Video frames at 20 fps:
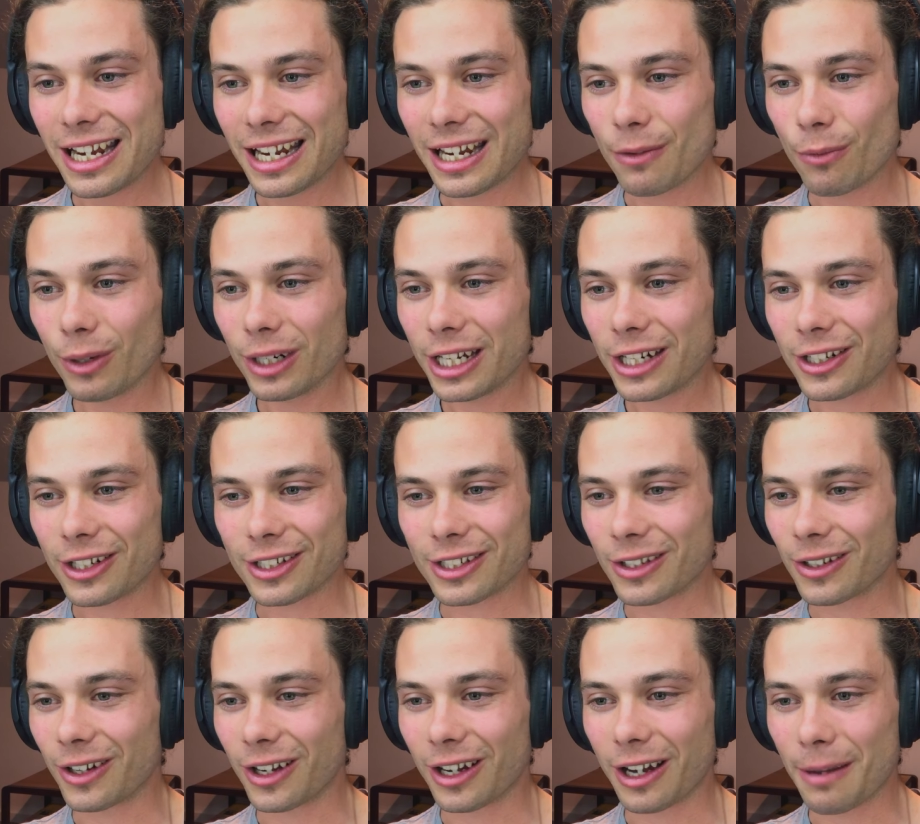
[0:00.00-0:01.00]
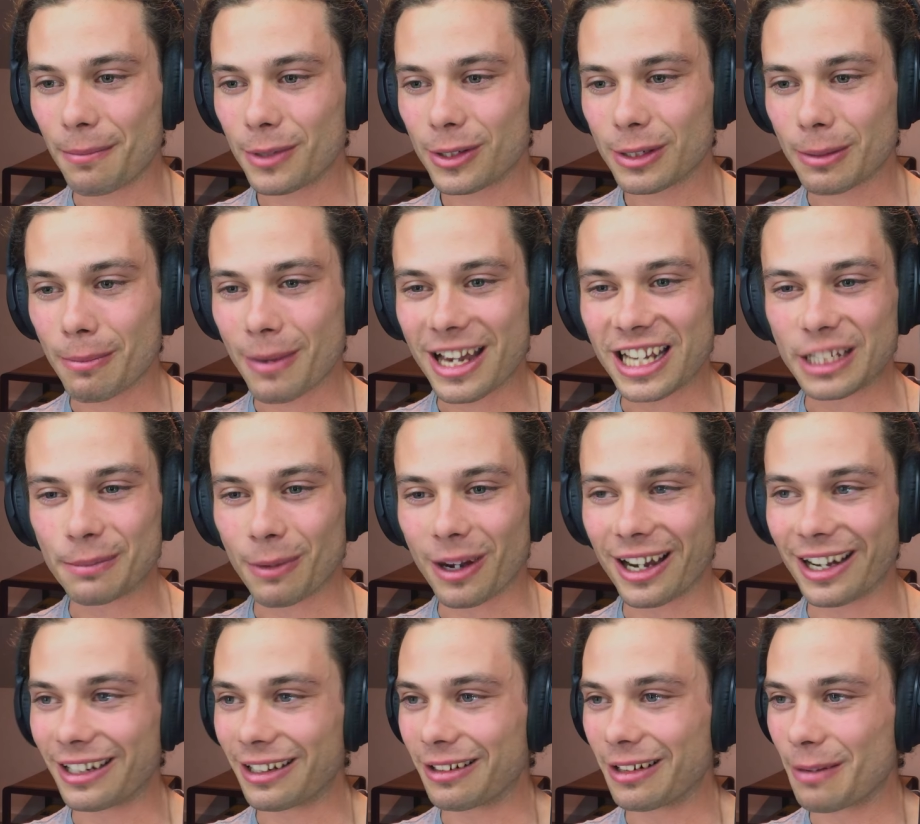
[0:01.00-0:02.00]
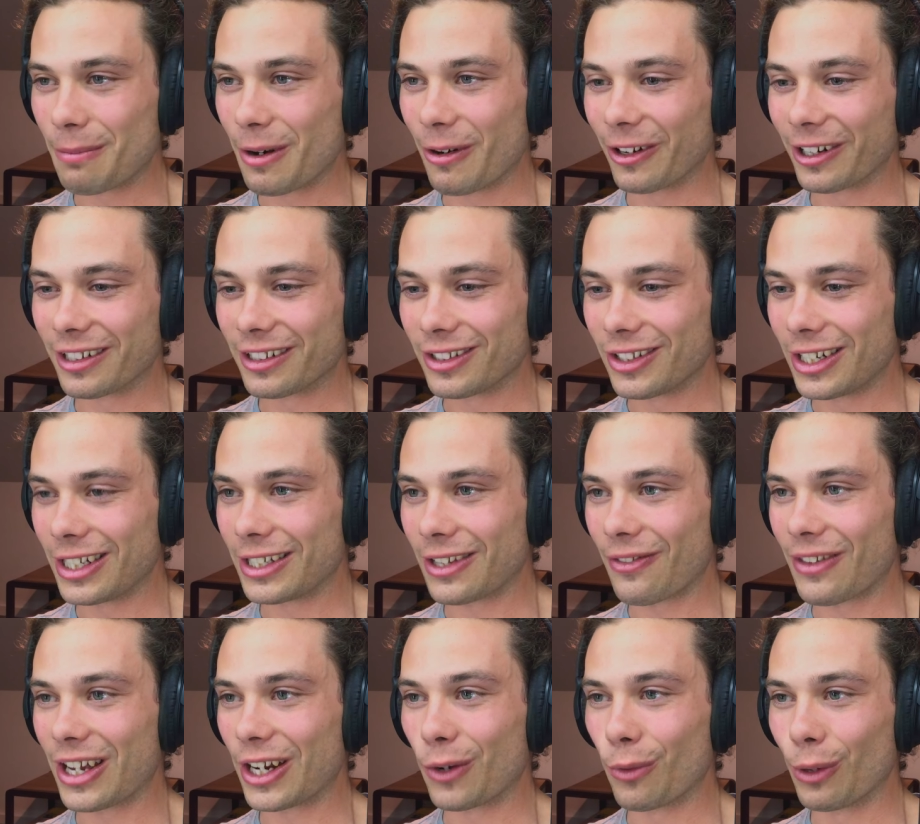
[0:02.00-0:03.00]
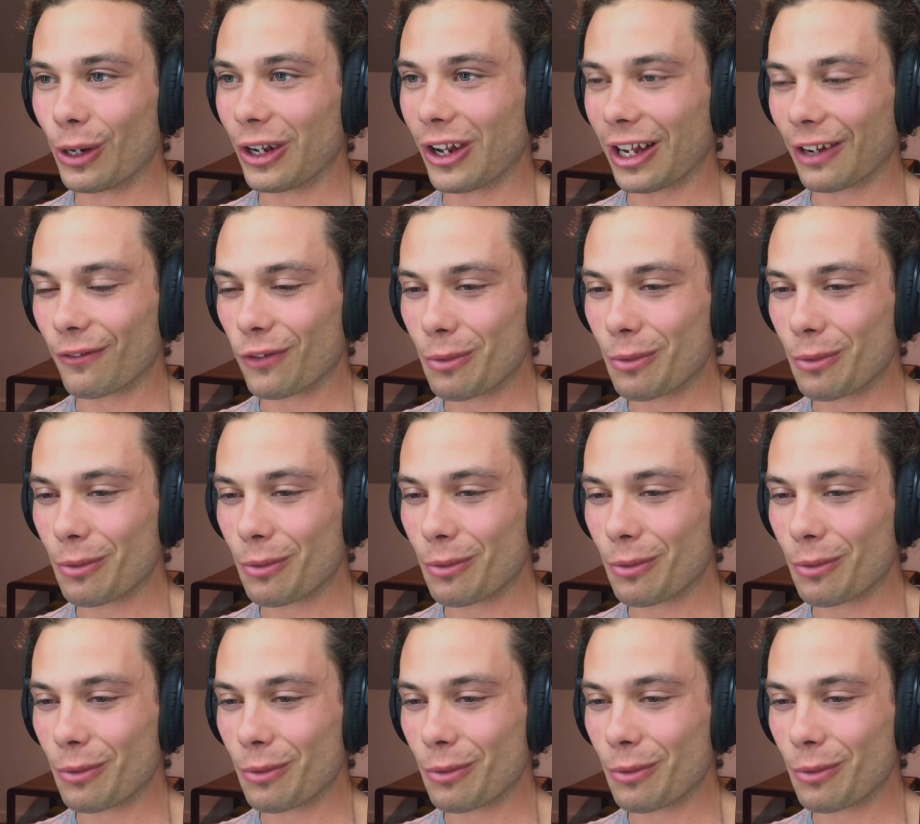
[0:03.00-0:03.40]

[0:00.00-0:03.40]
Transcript: It really just, I'm just amazed by American cities and their grid-like